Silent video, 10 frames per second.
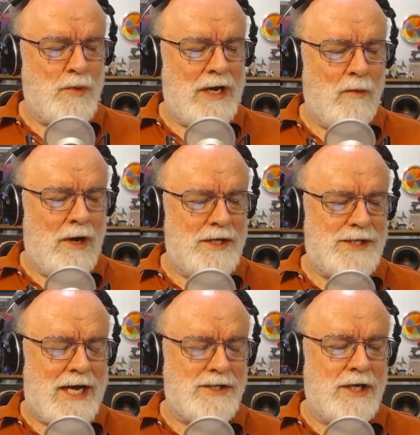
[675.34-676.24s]
21 is
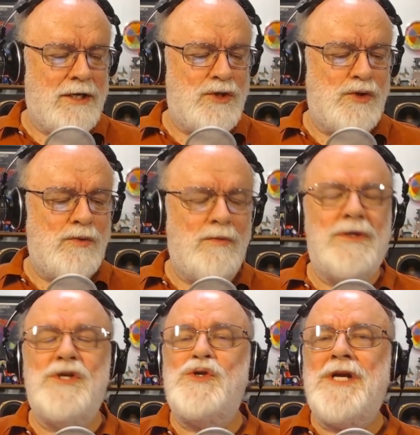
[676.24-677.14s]
asking, did you
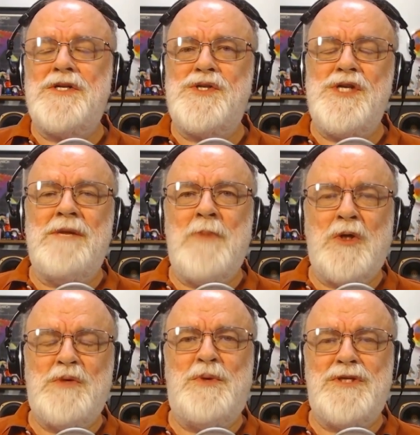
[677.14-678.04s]
get to see it
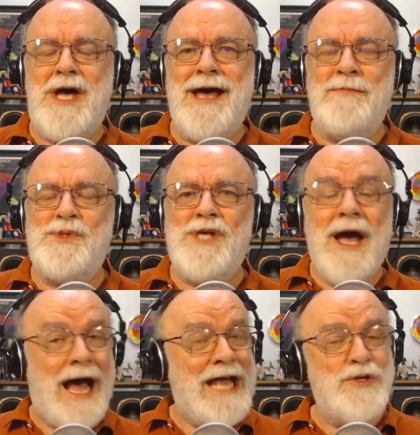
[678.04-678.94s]
multiple times?
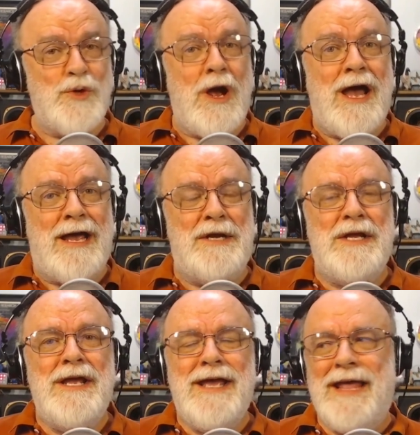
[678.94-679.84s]
I tried,
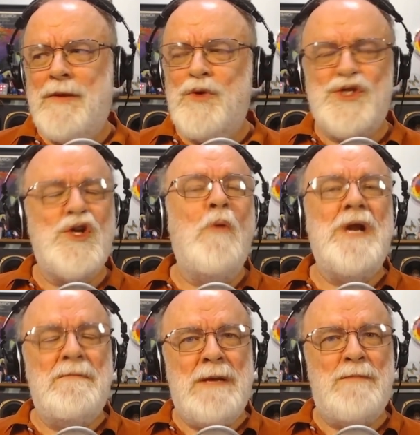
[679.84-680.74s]
and there were so
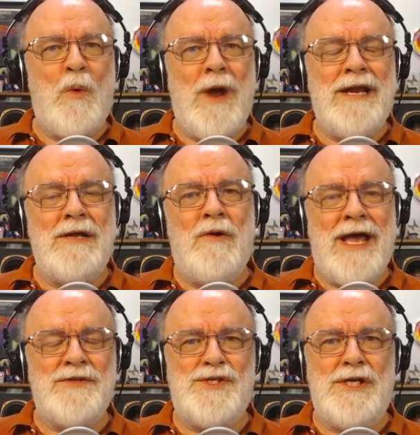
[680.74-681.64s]
many people waiting who
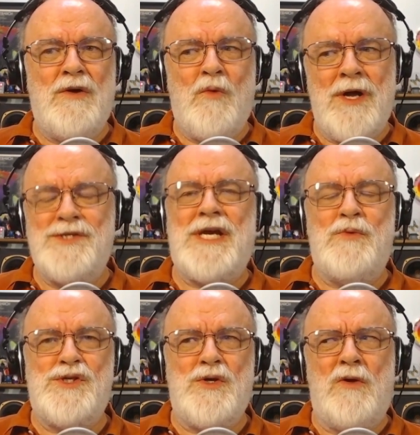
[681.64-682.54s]
hadn't seen it once. I
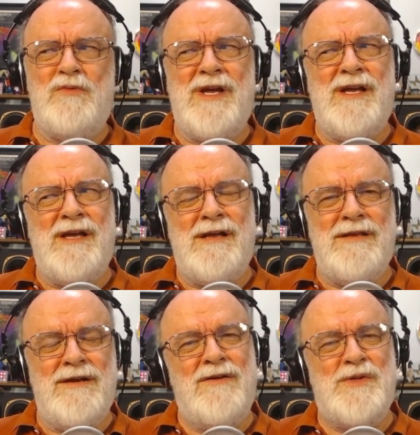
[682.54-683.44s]
was told, well,
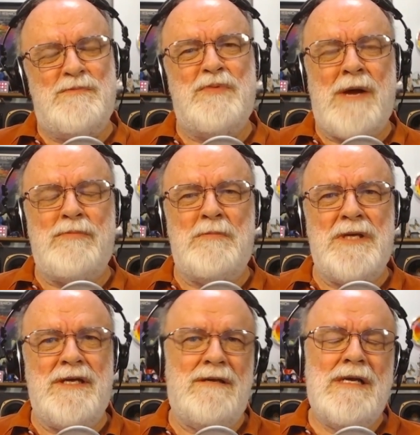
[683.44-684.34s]
you know, it's
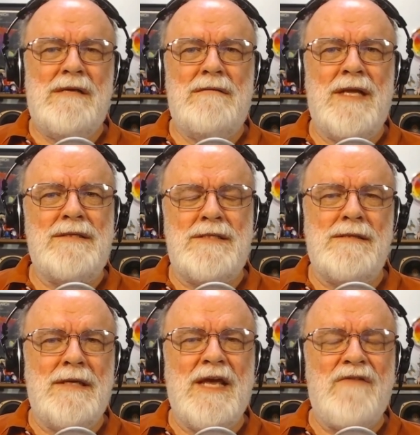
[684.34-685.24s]
probably,
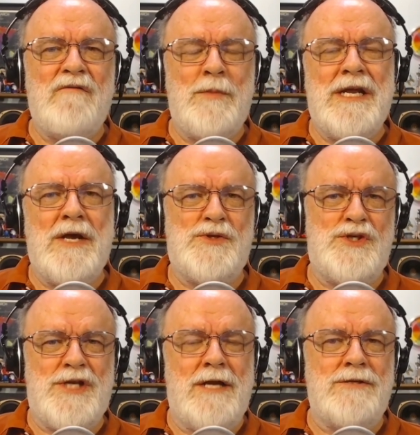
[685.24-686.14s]
let's give everybody else a
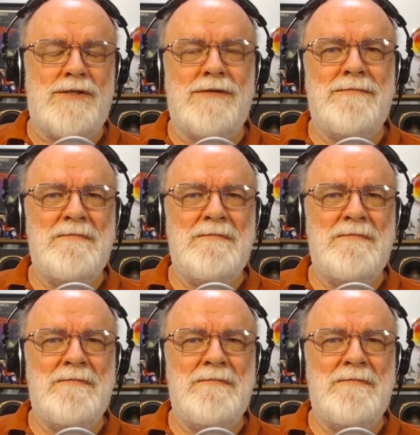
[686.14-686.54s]
chance.